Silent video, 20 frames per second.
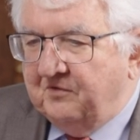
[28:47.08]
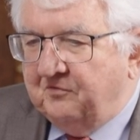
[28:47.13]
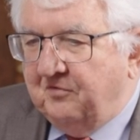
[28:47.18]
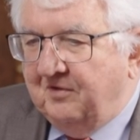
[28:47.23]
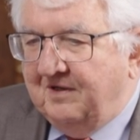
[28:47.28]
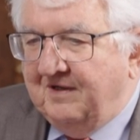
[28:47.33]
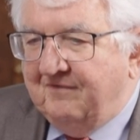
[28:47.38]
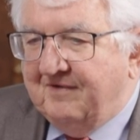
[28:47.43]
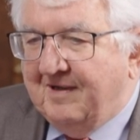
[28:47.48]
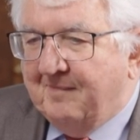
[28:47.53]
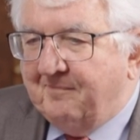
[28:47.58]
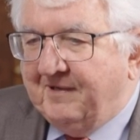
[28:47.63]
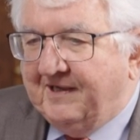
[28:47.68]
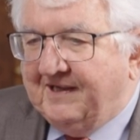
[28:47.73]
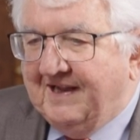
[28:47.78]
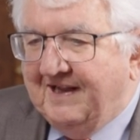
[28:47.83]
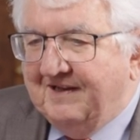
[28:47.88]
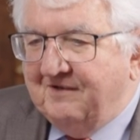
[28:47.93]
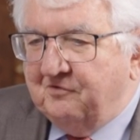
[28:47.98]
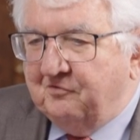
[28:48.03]
to live up
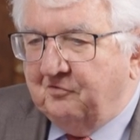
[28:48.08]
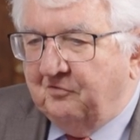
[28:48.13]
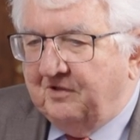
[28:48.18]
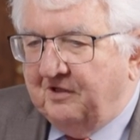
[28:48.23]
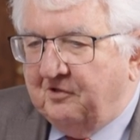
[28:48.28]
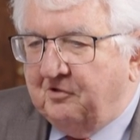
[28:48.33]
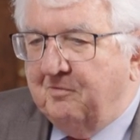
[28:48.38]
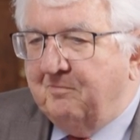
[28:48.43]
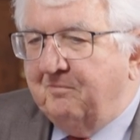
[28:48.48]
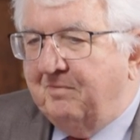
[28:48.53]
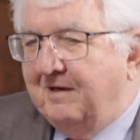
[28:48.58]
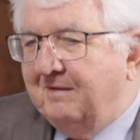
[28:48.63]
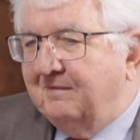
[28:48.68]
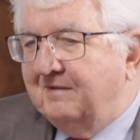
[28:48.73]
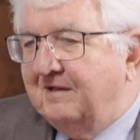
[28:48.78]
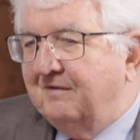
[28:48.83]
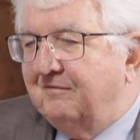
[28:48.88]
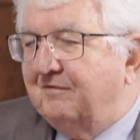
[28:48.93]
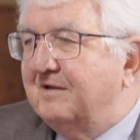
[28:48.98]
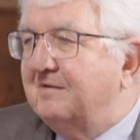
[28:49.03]
again to the
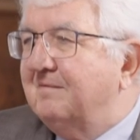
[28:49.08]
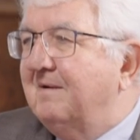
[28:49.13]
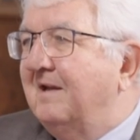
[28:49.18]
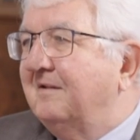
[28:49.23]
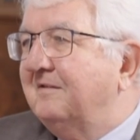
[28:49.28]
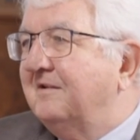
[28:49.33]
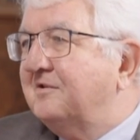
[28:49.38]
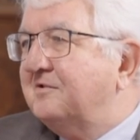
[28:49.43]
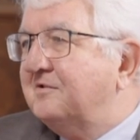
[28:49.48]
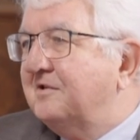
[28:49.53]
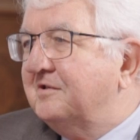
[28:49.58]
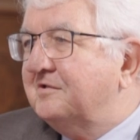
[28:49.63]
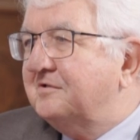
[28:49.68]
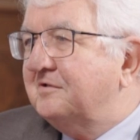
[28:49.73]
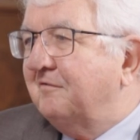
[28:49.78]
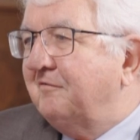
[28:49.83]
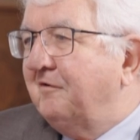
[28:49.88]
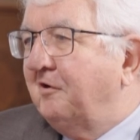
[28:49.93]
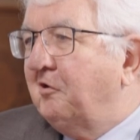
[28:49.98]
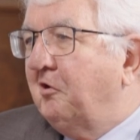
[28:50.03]
comparative advantages
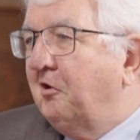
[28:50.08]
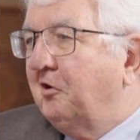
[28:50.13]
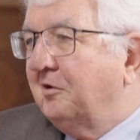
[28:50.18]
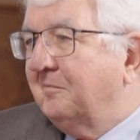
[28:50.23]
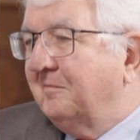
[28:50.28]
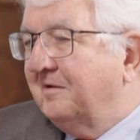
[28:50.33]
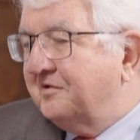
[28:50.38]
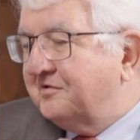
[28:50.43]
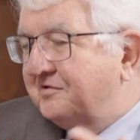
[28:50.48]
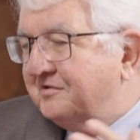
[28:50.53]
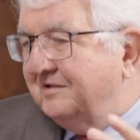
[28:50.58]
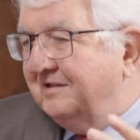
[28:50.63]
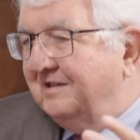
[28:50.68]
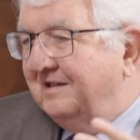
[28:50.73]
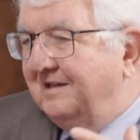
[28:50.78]
of economies.